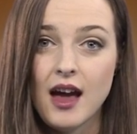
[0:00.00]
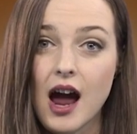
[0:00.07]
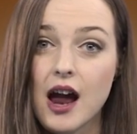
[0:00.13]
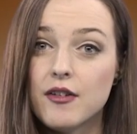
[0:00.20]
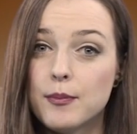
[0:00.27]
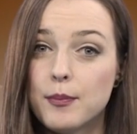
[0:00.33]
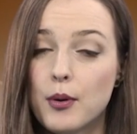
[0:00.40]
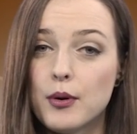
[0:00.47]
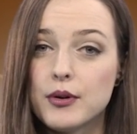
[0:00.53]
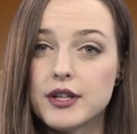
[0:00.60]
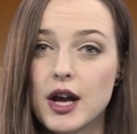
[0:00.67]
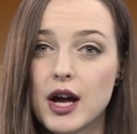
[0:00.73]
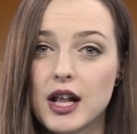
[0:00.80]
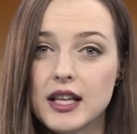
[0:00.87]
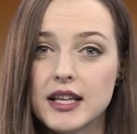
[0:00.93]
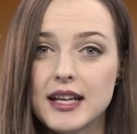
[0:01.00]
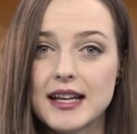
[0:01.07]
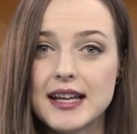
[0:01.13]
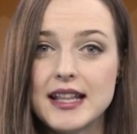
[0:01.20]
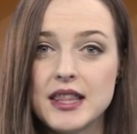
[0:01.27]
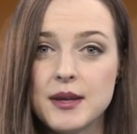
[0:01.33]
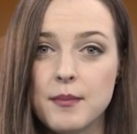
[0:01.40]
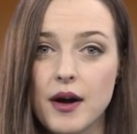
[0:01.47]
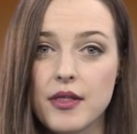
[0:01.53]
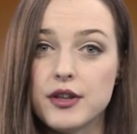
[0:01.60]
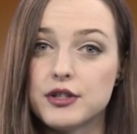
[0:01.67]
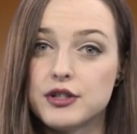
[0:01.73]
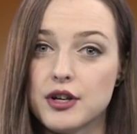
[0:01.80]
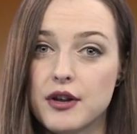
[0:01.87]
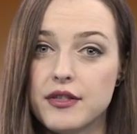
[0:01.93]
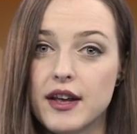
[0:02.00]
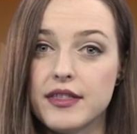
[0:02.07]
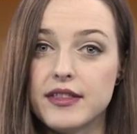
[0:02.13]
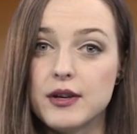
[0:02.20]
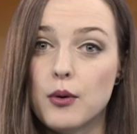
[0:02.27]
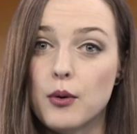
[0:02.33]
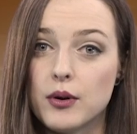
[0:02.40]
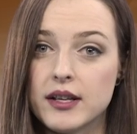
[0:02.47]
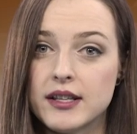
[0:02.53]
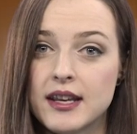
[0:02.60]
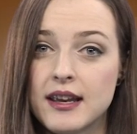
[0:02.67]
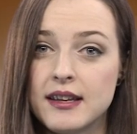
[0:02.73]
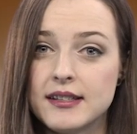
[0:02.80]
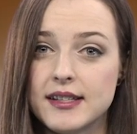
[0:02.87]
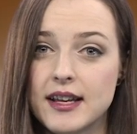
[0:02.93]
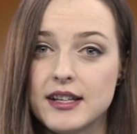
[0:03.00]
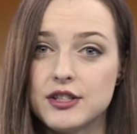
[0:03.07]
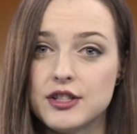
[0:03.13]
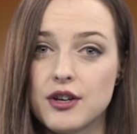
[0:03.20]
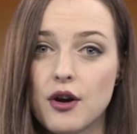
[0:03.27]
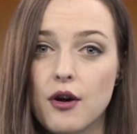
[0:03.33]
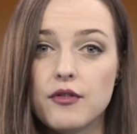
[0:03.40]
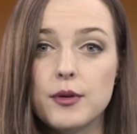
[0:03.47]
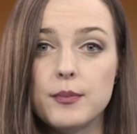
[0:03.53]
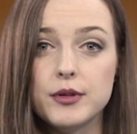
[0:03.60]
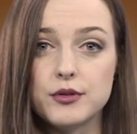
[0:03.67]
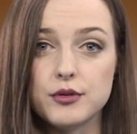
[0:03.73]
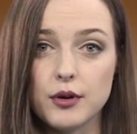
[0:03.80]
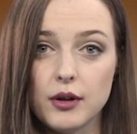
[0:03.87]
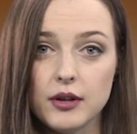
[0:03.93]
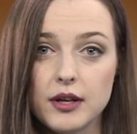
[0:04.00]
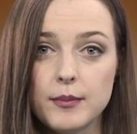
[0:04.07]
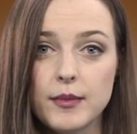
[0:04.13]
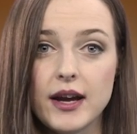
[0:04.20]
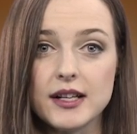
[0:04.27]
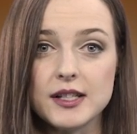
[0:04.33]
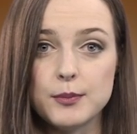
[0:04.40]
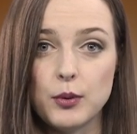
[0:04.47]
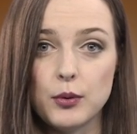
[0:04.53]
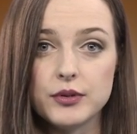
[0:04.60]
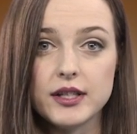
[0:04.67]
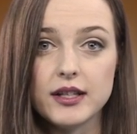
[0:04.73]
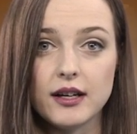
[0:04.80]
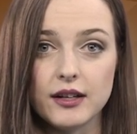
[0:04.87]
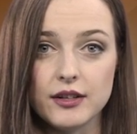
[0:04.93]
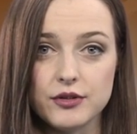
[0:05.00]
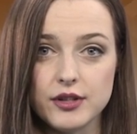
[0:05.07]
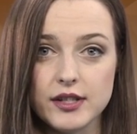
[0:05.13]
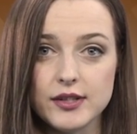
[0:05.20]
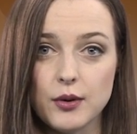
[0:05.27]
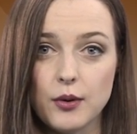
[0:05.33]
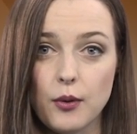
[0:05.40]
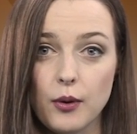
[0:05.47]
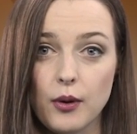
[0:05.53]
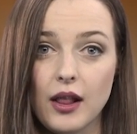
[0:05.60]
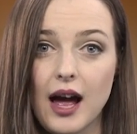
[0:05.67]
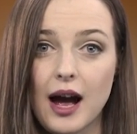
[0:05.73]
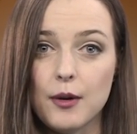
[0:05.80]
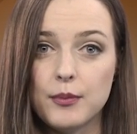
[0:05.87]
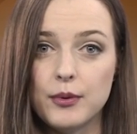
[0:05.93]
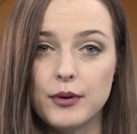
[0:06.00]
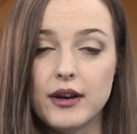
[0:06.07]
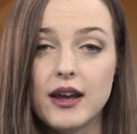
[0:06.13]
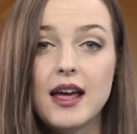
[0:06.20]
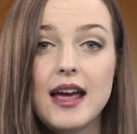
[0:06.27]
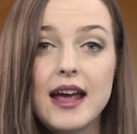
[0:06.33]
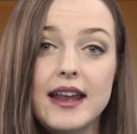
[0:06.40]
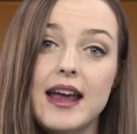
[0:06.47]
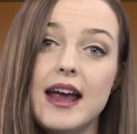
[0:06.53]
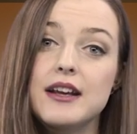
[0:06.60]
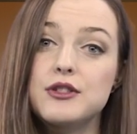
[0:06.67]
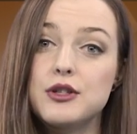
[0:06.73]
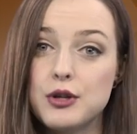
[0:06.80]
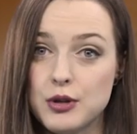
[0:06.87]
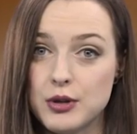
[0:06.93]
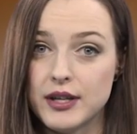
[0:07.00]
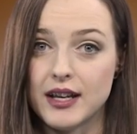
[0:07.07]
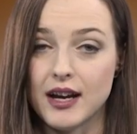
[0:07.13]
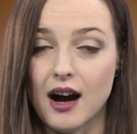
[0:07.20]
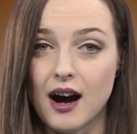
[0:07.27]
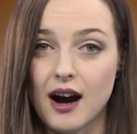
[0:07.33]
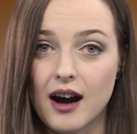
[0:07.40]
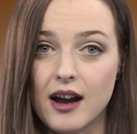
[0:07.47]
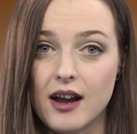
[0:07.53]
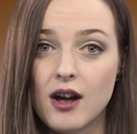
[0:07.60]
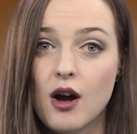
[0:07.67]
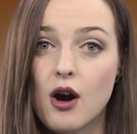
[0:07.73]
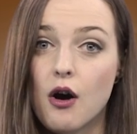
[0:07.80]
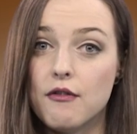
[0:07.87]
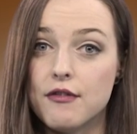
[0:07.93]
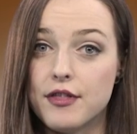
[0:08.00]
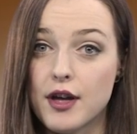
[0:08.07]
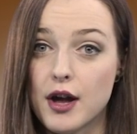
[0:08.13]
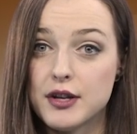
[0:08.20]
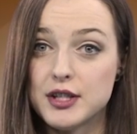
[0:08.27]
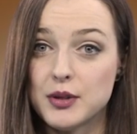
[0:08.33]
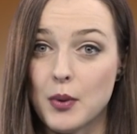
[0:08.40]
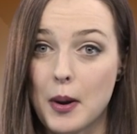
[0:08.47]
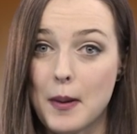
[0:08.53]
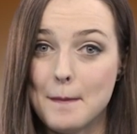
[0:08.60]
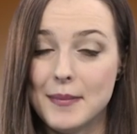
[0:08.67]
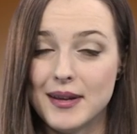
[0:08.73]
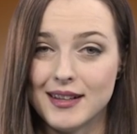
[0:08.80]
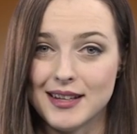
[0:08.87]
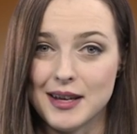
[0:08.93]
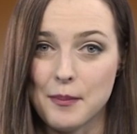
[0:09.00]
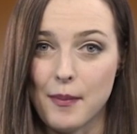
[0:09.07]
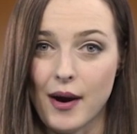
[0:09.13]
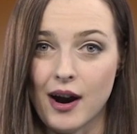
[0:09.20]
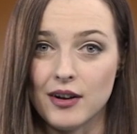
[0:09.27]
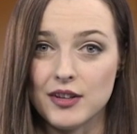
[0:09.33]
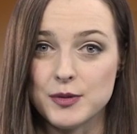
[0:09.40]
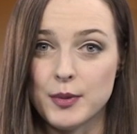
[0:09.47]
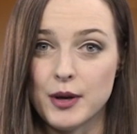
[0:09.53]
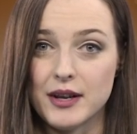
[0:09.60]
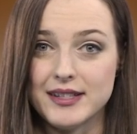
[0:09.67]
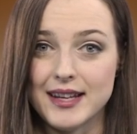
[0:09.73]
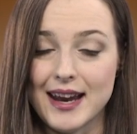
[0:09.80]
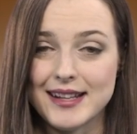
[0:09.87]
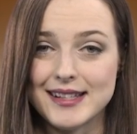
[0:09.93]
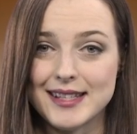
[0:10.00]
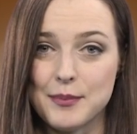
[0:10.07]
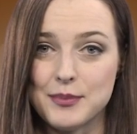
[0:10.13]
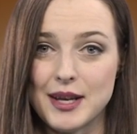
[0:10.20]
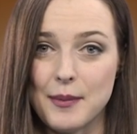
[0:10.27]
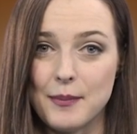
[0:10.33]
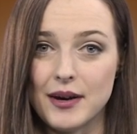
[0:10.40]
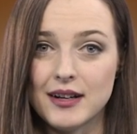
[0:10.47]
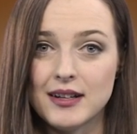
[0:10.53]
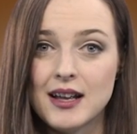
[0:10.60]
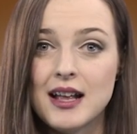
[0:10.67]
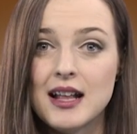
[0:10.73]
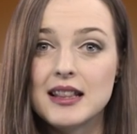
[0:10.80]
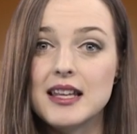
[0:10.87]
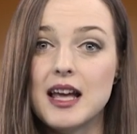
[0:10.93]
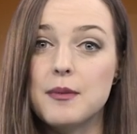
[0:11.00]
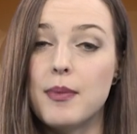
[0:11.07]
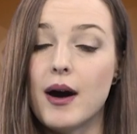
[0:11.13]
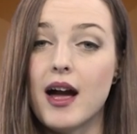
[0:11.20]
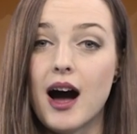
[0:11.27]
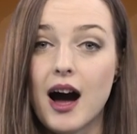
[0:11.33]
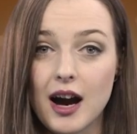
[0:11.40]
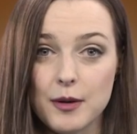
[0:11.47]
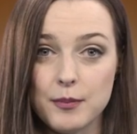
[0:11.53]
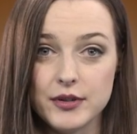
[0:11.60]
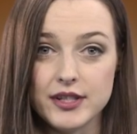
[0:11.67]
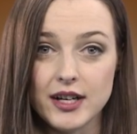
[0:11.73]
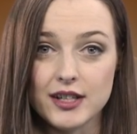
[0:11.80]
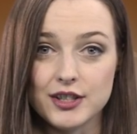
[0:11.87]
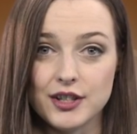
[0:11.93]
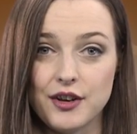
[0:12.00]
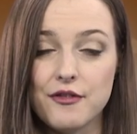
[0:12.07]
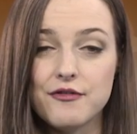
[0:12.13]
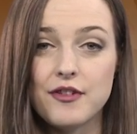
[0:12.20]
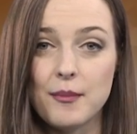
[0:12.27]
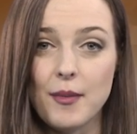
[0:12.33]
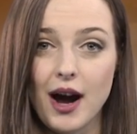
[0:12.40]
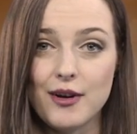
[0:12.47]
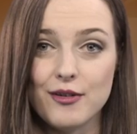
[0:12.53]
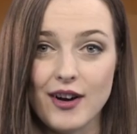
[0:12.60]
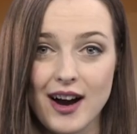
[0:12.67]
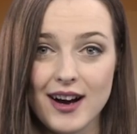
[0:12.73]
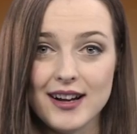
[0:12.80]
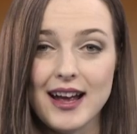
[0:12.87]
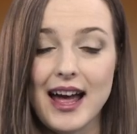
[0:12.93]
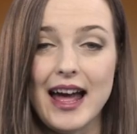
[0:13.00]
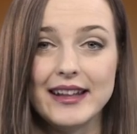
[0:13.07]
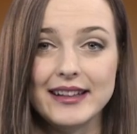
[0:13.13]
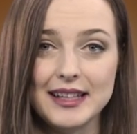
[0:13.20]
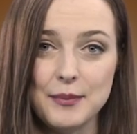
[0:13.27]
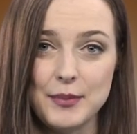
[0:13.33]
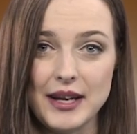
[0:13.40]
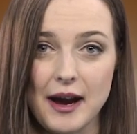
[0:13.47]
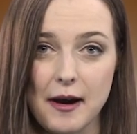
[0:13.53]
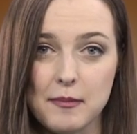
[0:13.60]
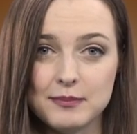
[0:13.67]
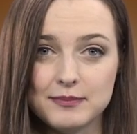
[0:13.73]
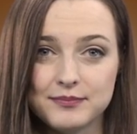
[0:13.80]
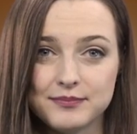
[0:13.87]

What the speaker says: A report earlier in the month showed that the Organization of the Petroleum Exporting Countries oil output hit a two-year high of 31 million barrels per day in September, led by higher production from Iraq and Libya.